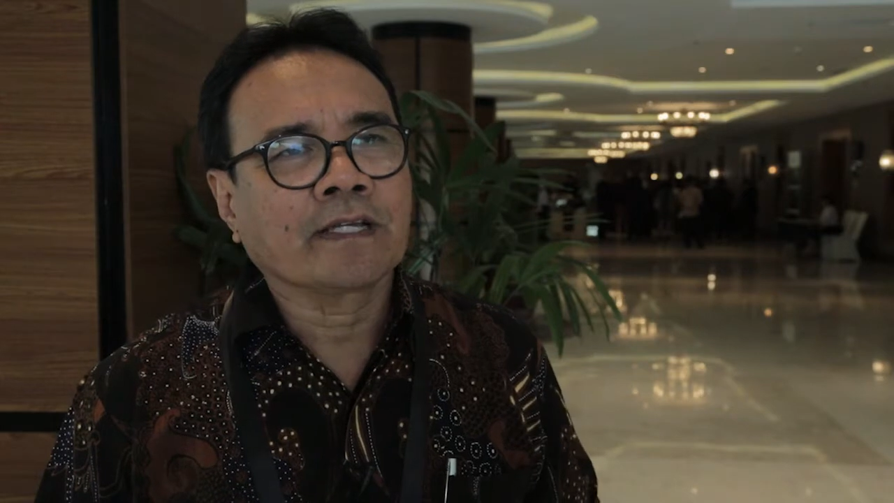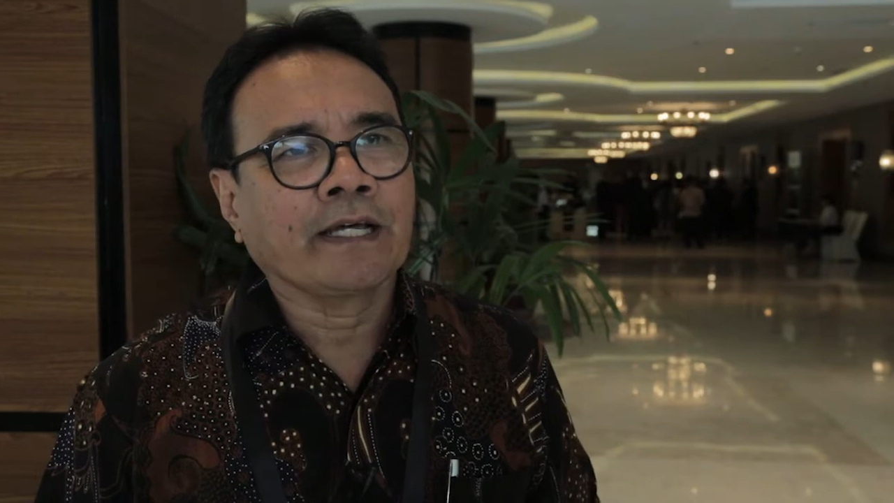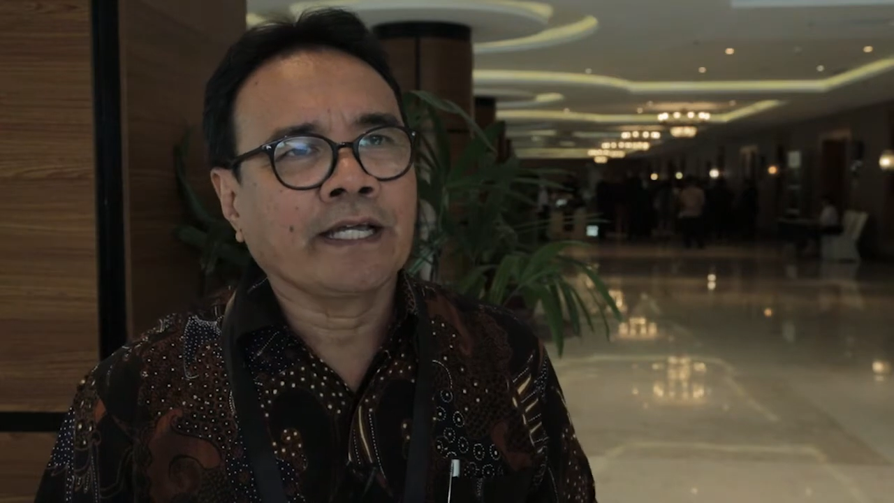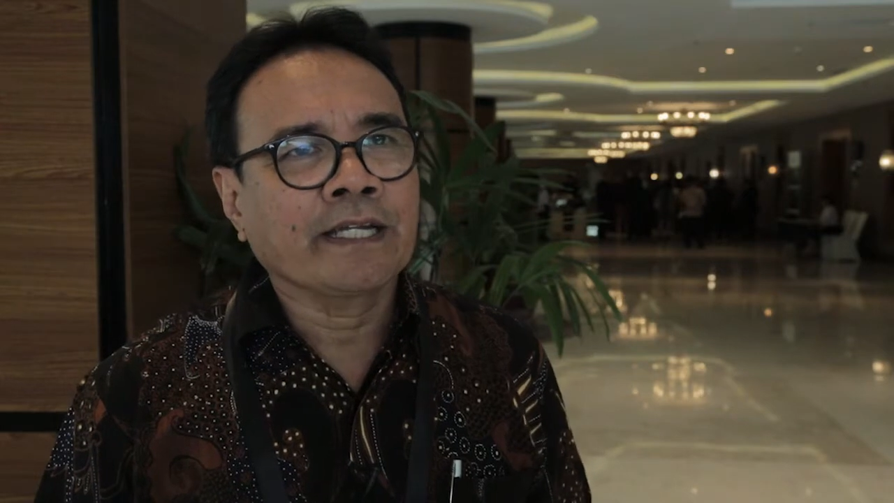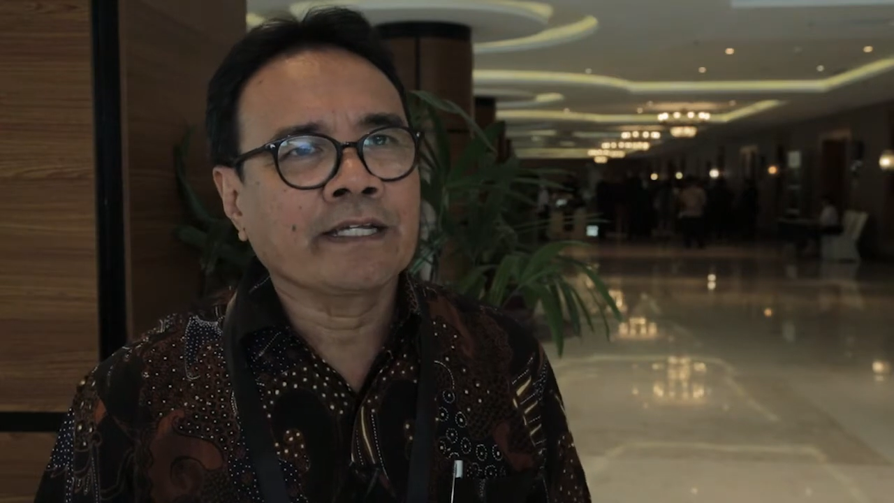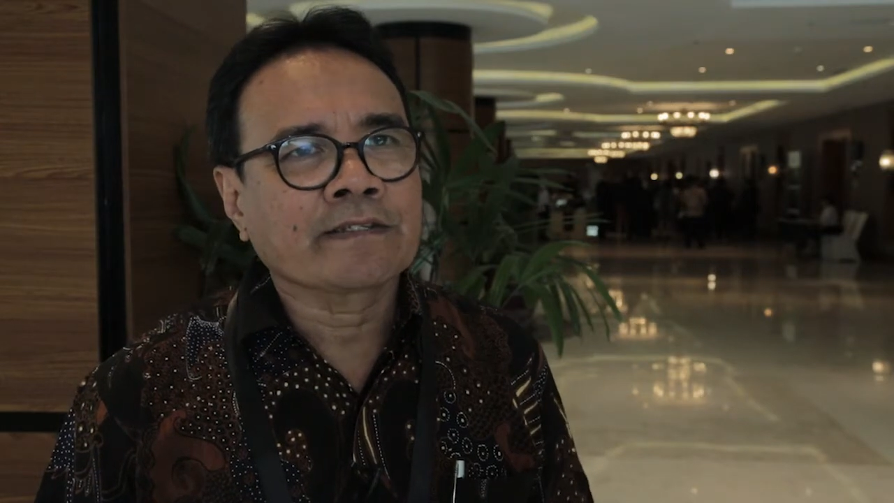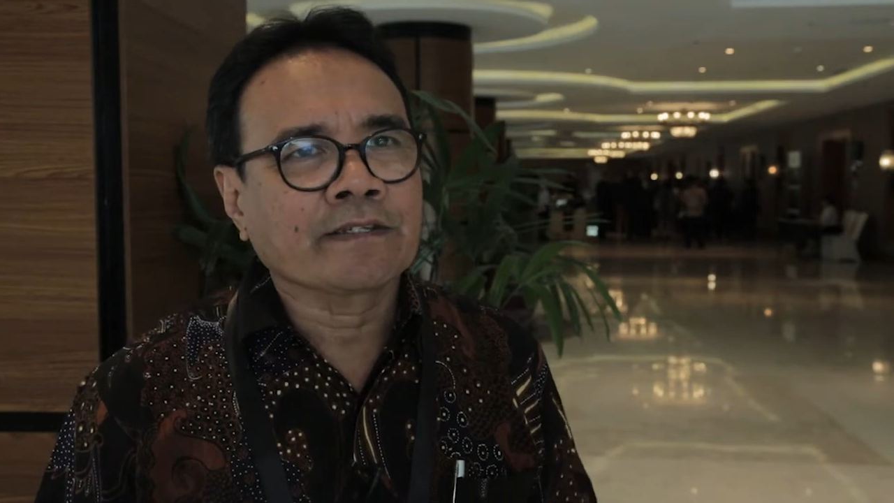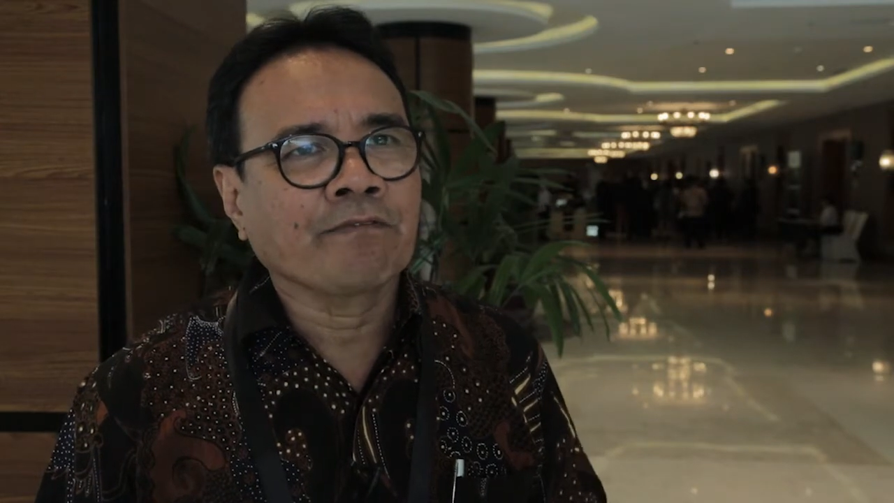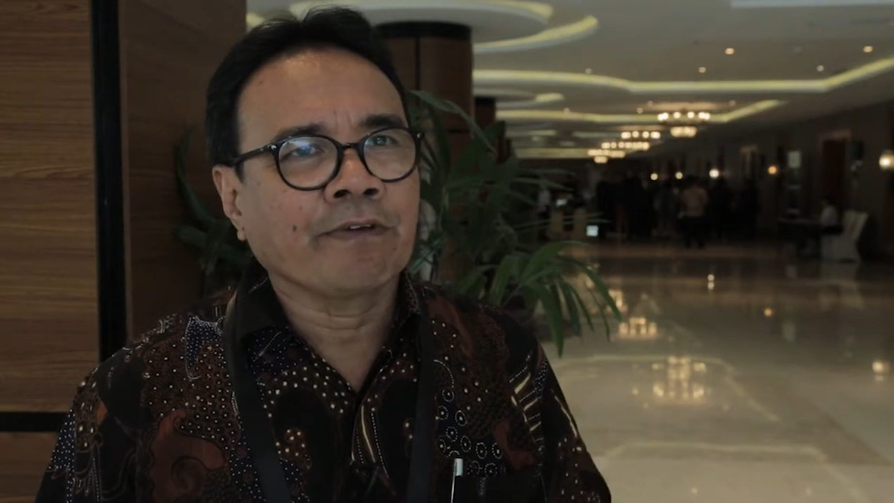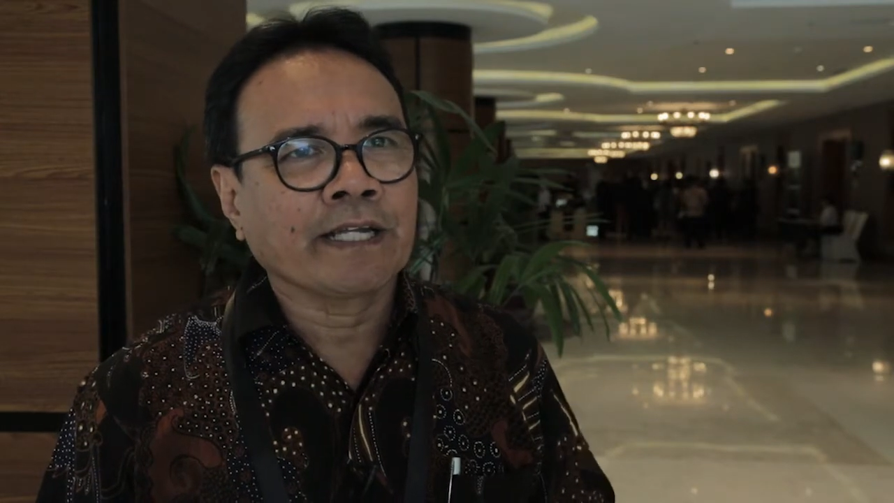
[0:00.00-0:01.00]
uh, it is
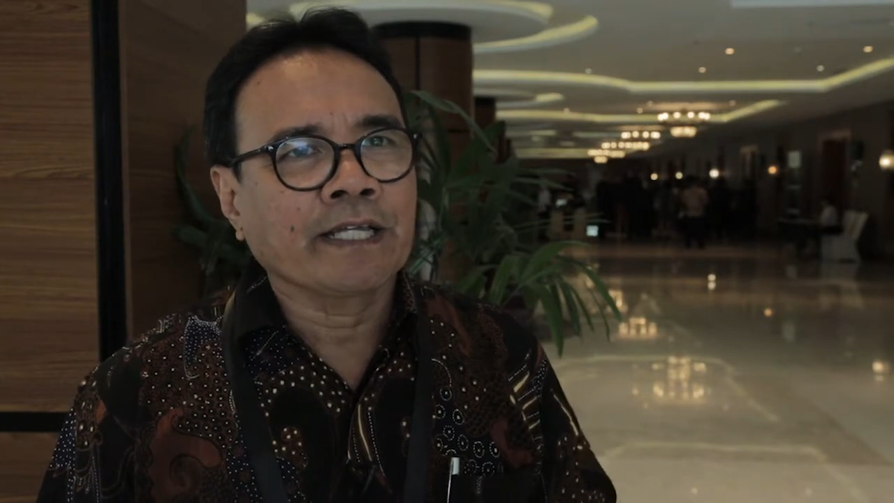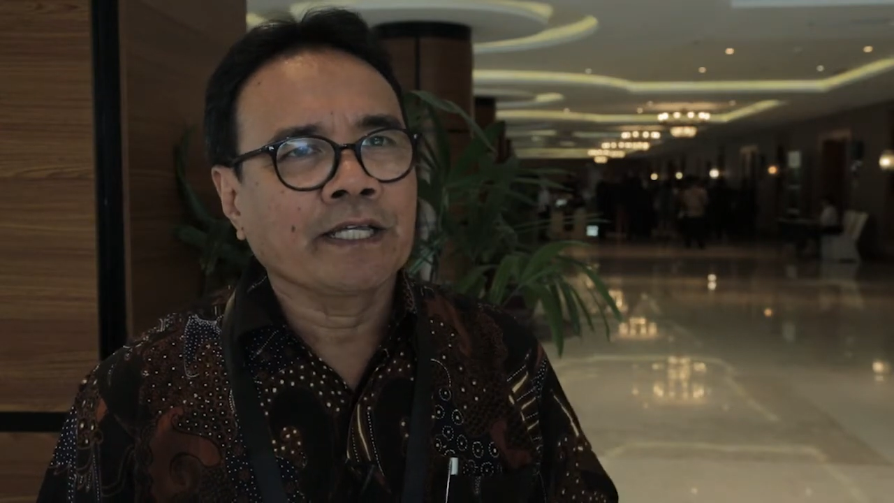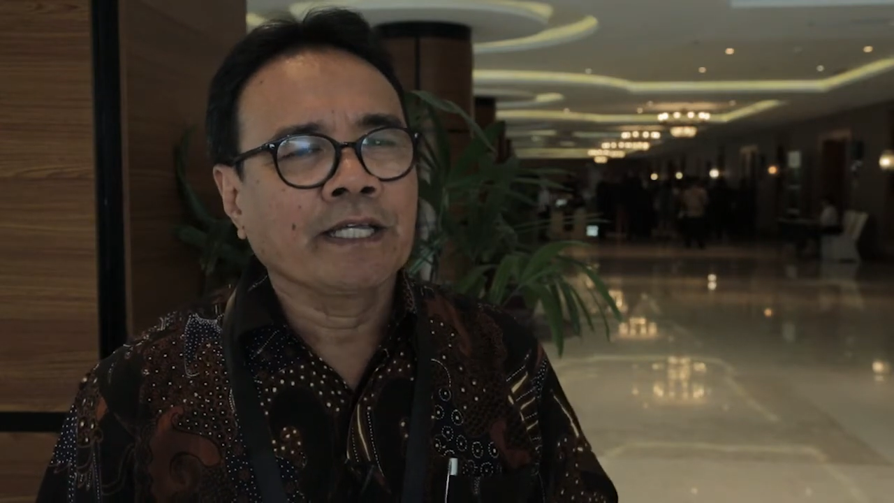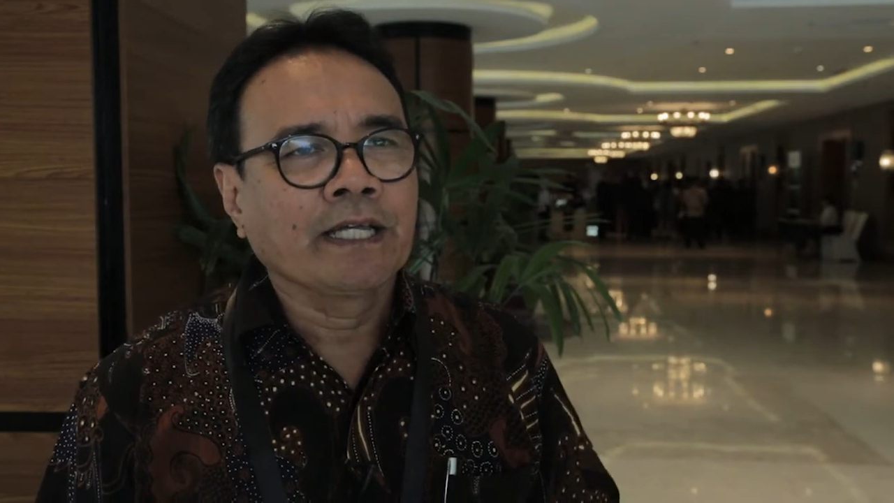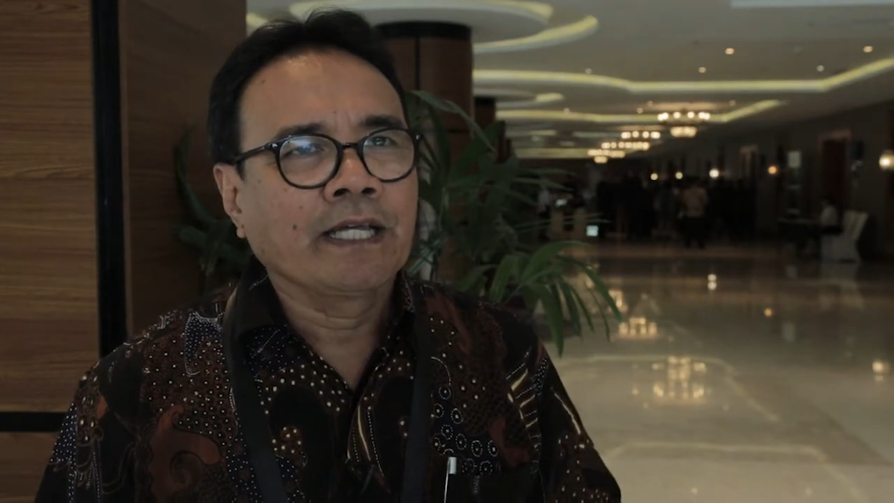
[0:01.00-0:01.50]
a very